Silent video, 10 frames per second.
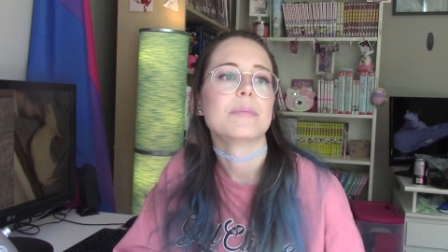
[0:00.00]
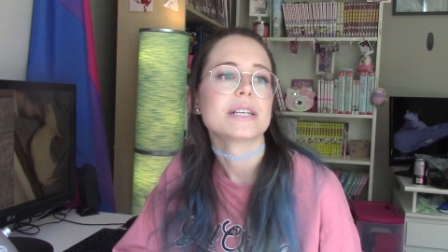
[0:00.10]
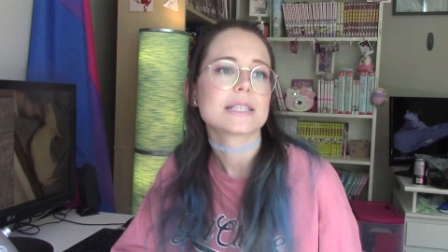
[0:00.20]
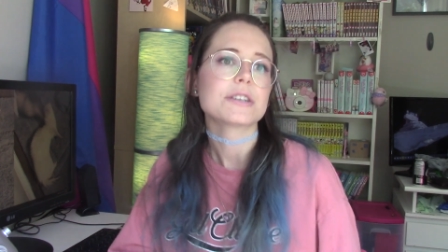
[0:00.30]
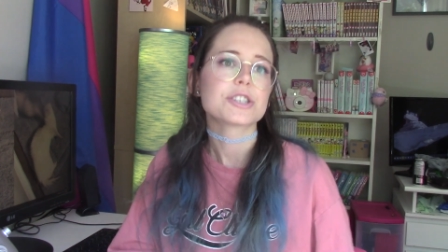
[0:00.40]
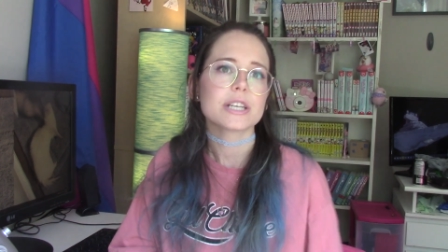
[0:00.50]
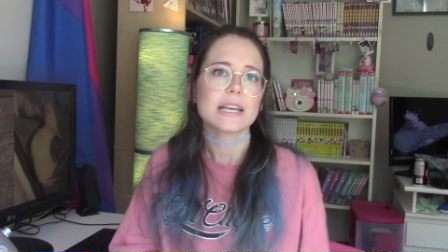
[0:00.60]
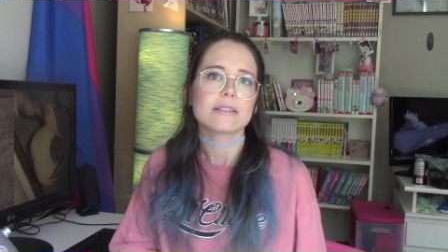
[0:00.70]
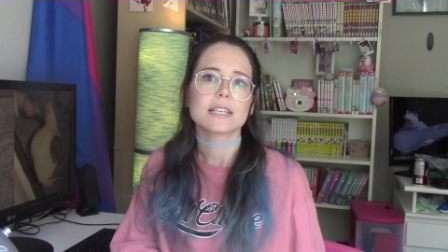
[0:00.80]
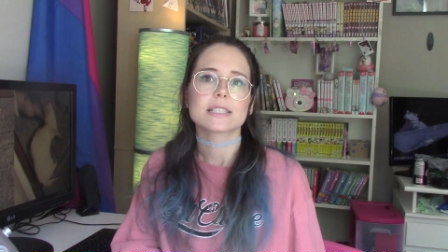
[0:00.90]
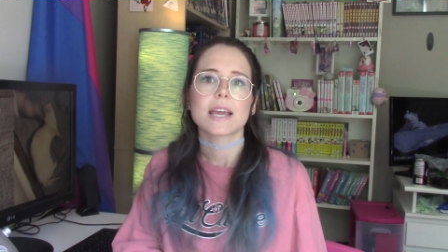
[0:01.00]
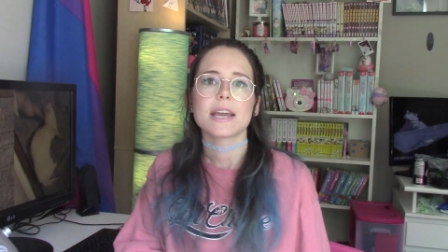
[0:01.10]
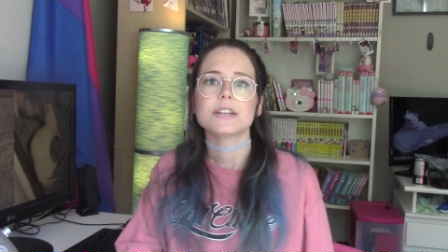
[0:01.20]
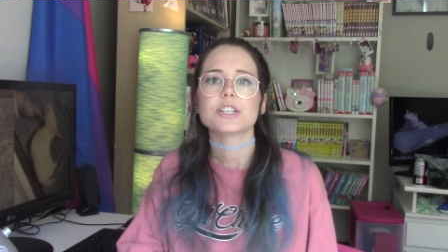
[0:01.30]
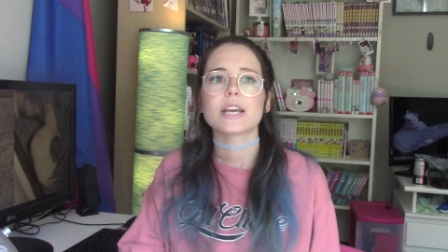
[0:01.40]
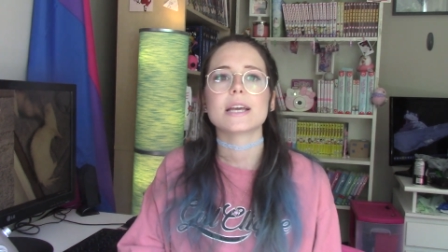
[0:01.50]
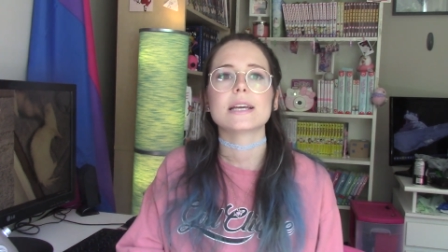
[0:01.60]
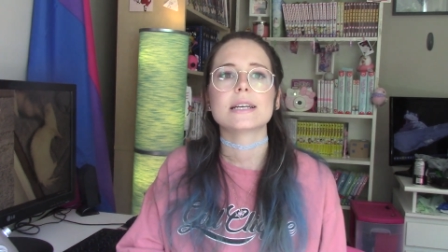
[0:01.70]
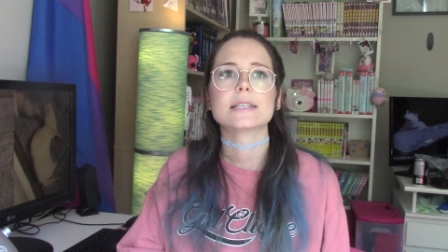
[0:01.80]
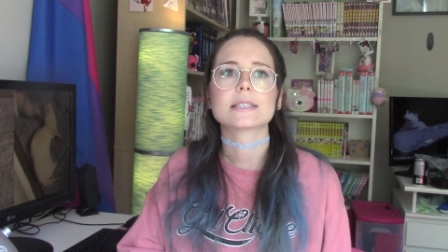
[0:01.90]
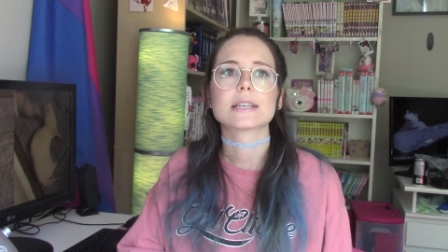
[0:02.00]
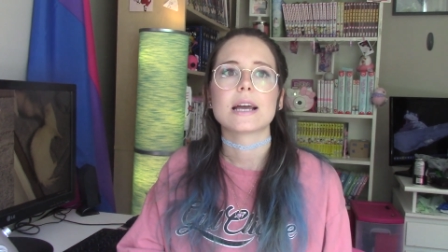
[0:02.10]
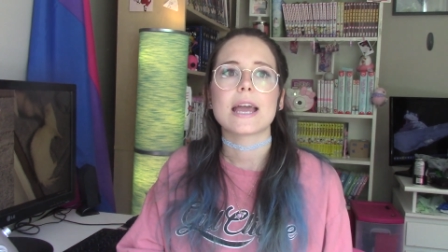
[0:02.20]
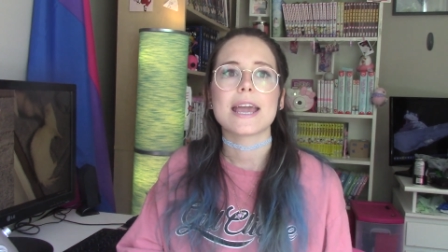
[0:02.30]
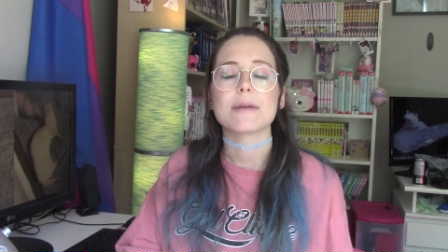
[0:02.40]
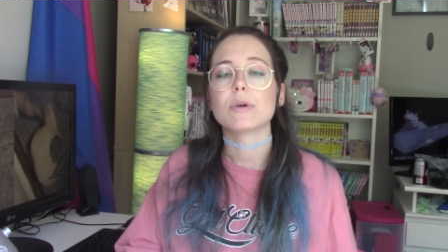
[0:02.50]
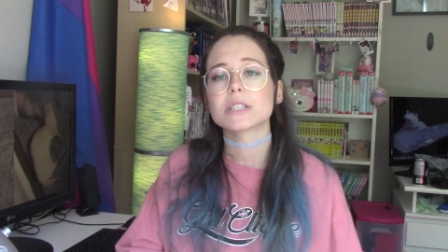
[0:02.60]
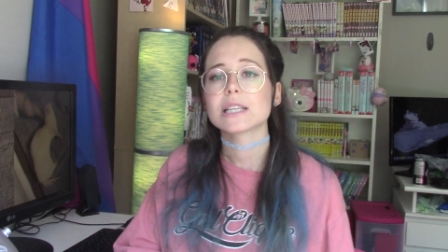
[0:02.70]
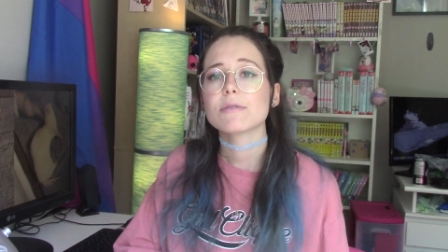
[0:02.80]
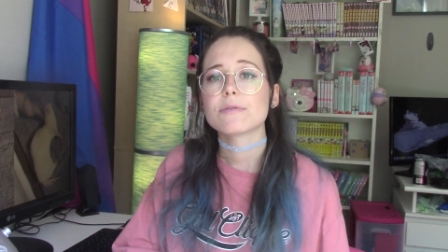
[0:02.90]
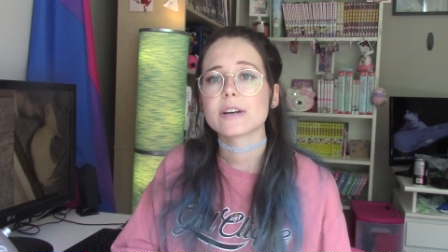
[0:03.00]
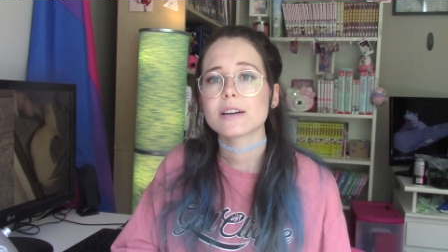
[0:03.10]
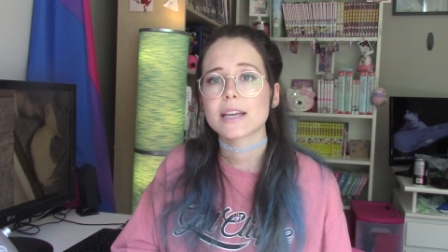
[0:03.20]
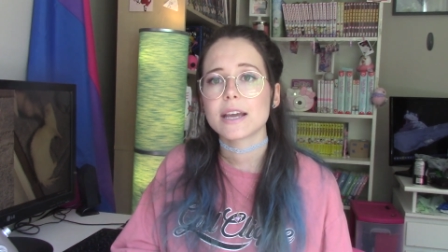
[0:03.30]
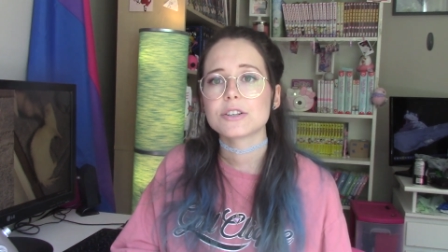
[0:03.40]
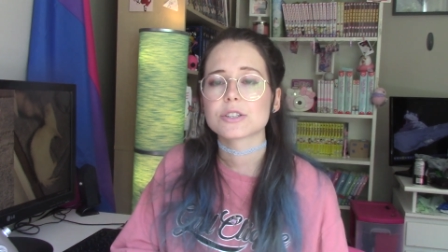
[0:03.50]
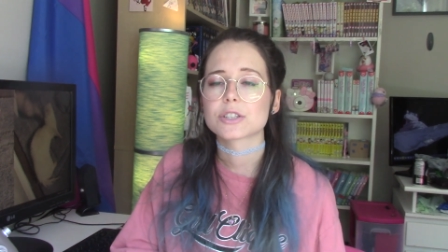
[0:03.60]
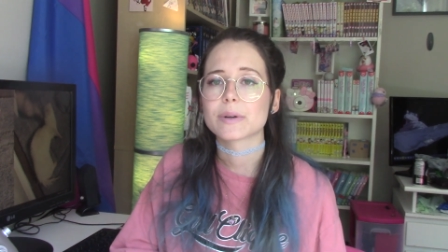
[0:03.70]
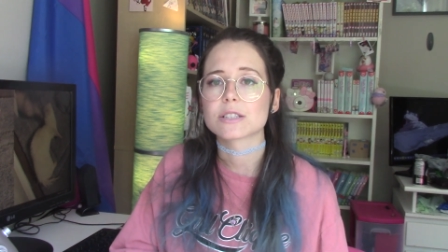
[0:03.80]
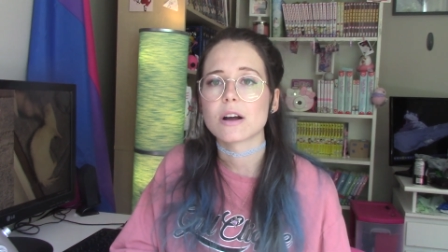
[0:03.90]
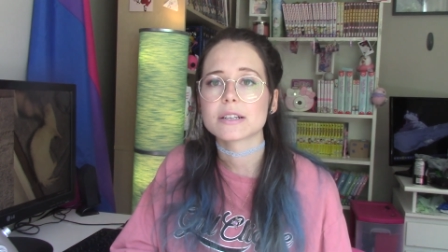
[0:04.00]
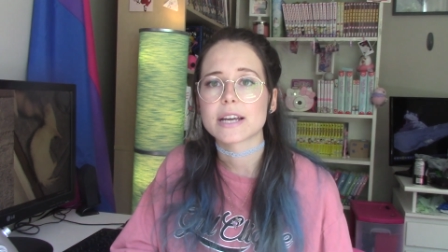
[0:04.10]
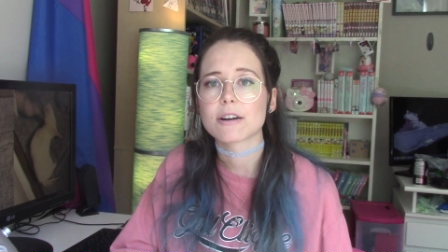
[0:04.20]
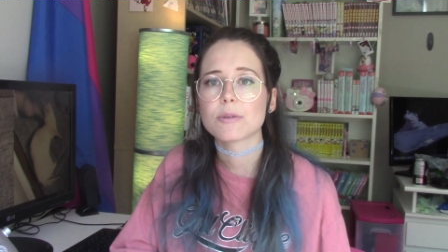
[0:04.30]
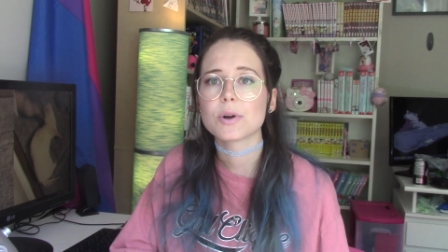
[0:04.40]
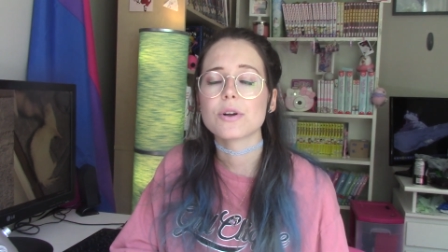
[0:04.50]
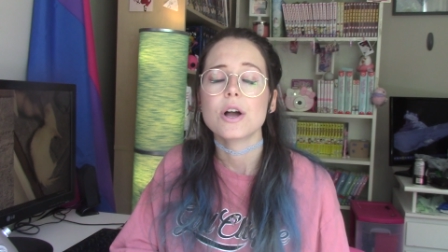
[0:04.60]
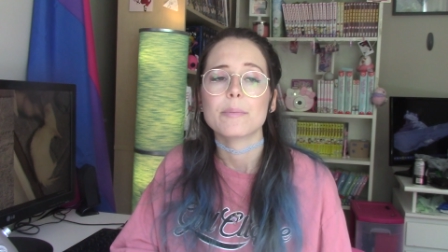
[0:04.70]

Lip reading: Essentially, this cage is a multi-level ferret cage, so it's not terrible,